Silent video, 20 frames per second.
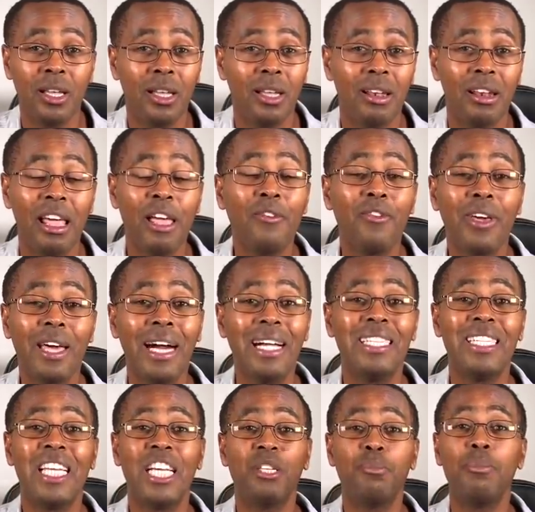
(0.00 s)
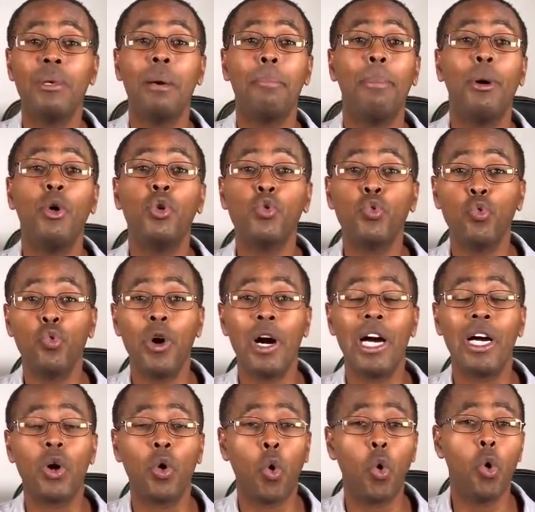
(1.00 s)
Life can't just be about
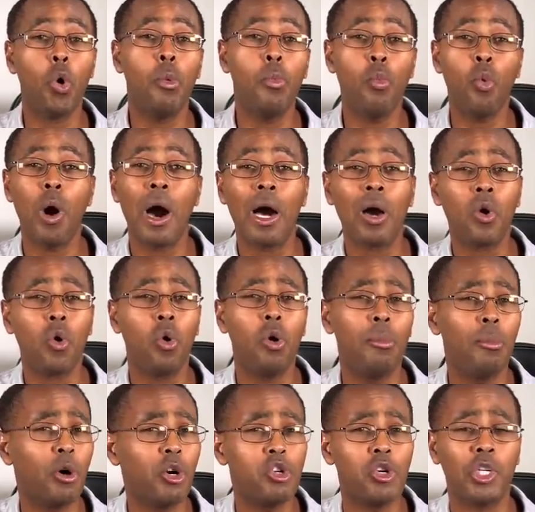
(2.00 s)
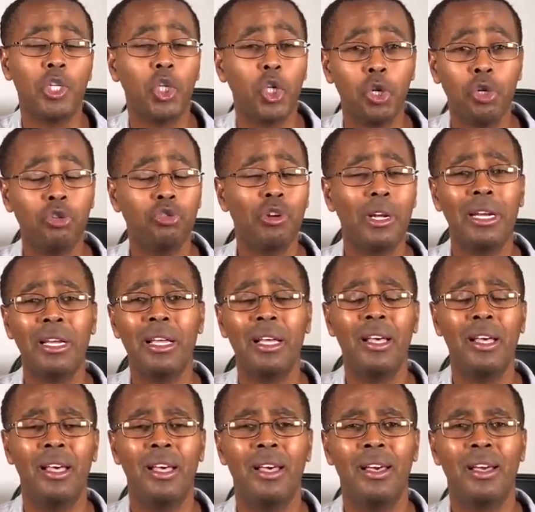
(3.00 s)
work, home, work, home, or your children.
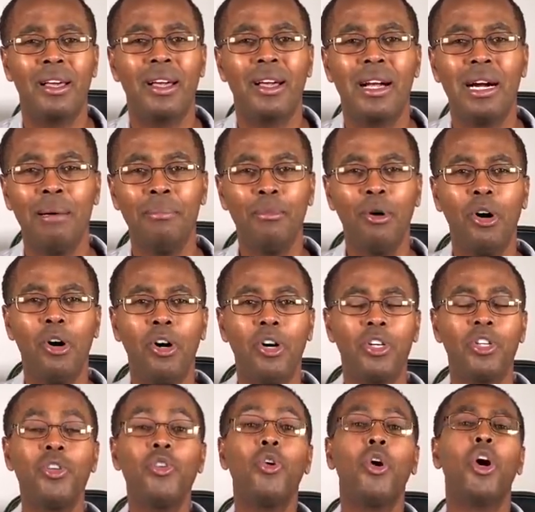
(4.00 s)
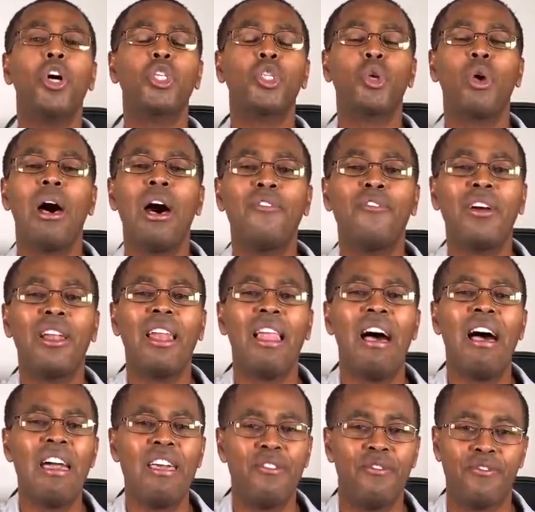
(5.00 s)
Come on, you also have a
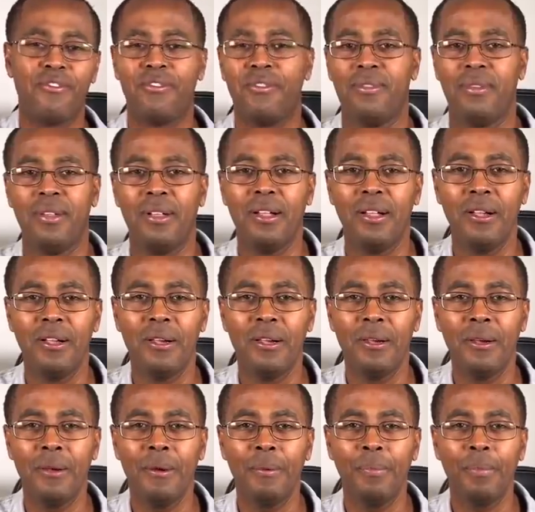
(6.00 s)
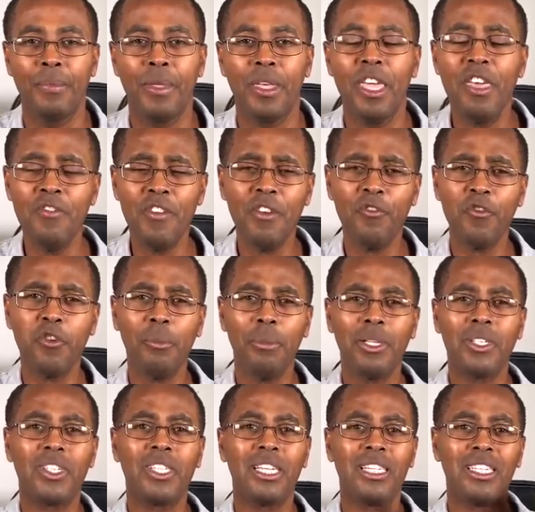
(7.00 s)
life. Even from a
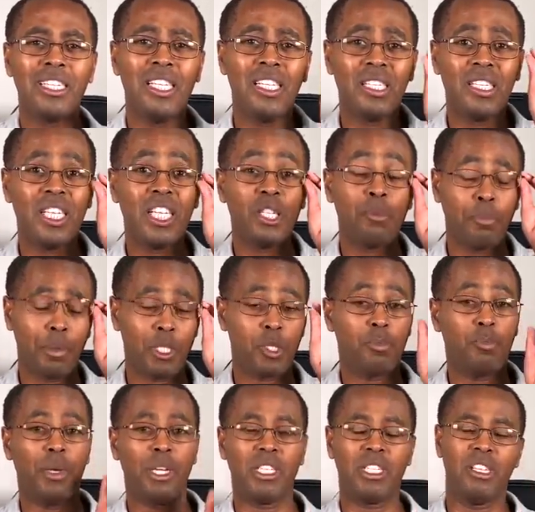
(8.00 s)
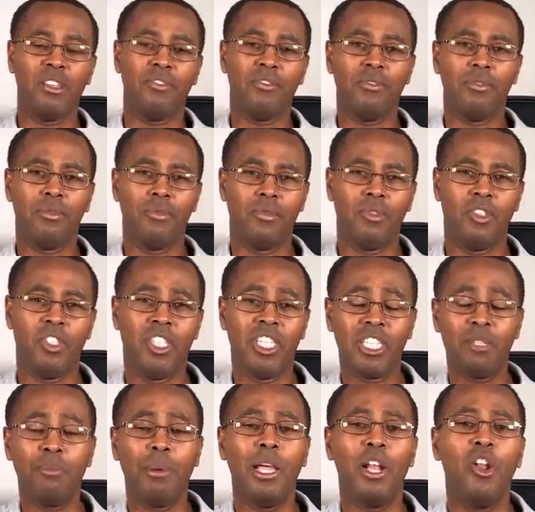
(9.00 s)
statistics perspective,
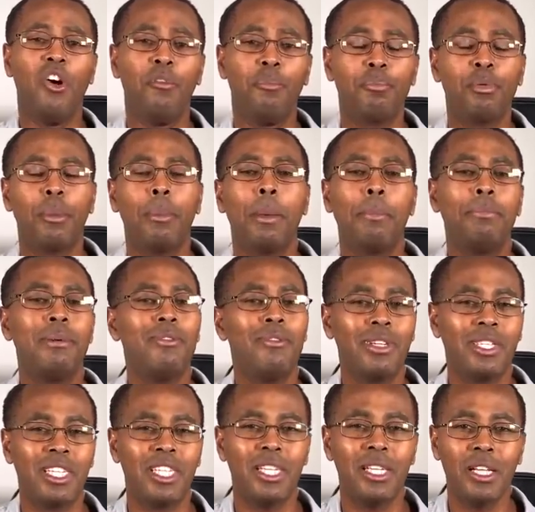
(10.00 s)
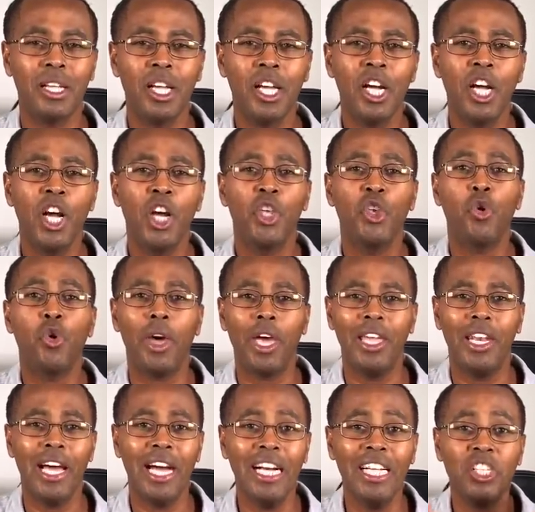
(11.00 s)
just by law of probability, you
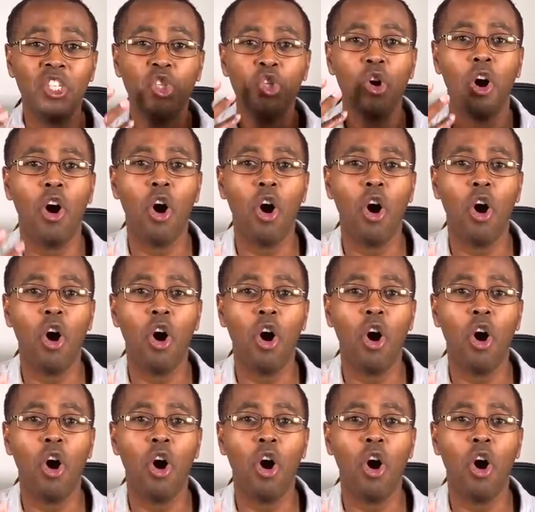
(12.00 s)
enhance your